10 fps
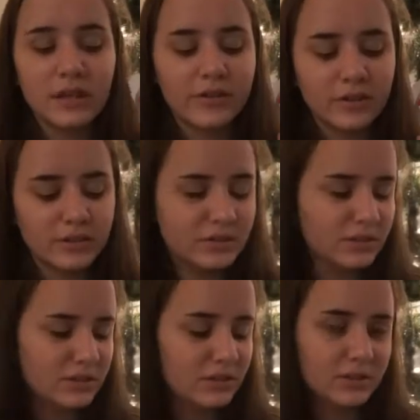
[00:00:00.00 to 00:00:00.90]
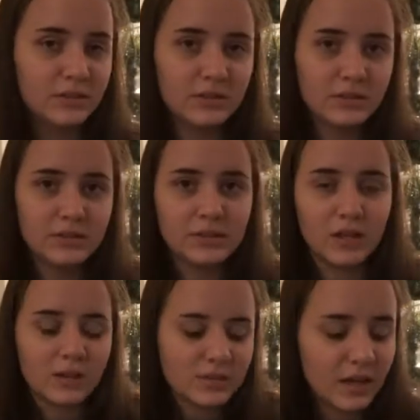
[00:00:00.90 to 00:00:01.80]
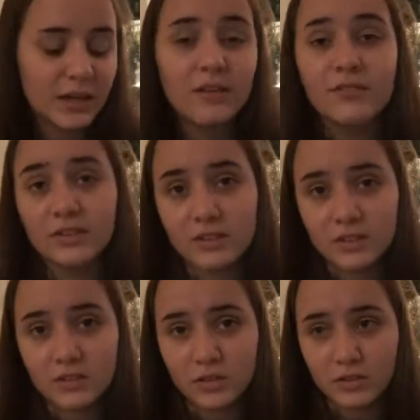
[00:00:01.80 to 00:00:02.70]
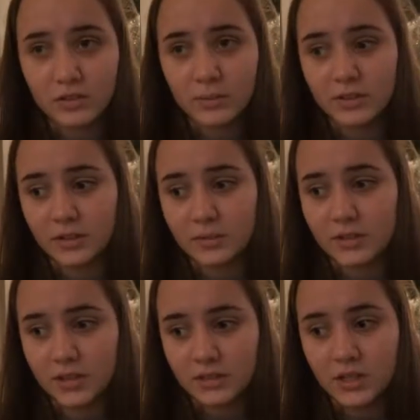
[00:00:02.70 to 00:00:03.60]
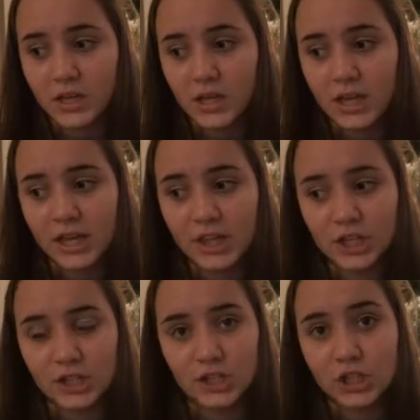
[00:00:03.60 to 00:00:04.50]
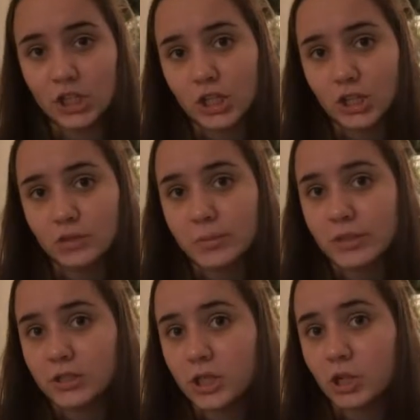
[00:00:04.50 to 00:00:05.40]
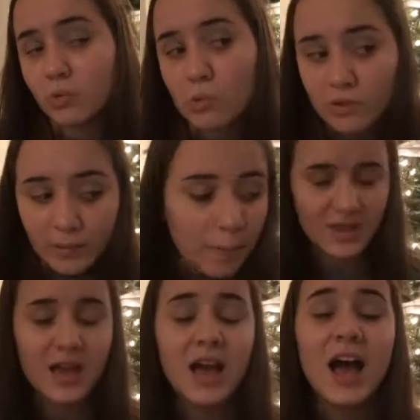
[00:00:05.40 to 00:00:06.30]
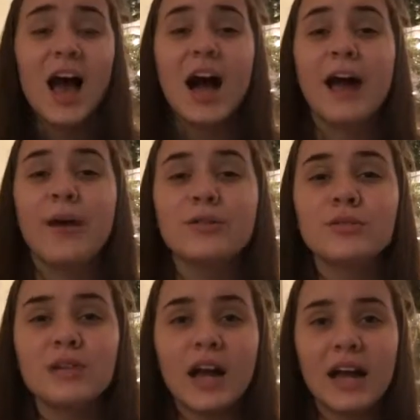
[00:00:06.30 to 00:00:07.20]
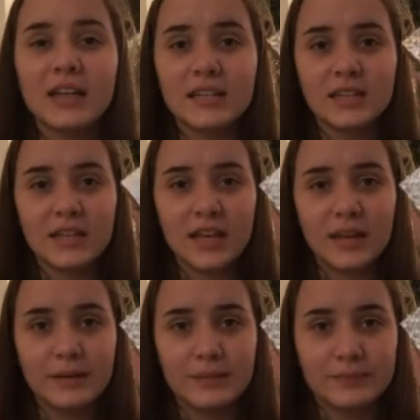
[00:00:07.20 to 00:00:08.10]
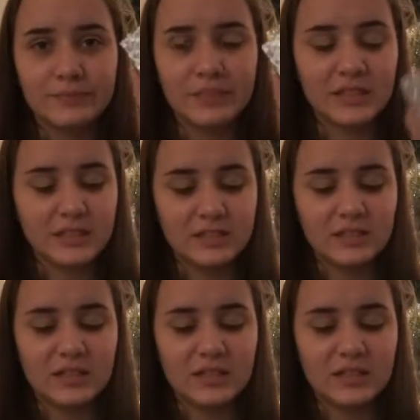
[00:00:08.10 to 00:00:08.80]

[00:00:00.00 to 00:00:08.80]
other socks. I got fuzzy socks also, but they're upstairs and they're in the dirty clothes because I already wore them. I also got in this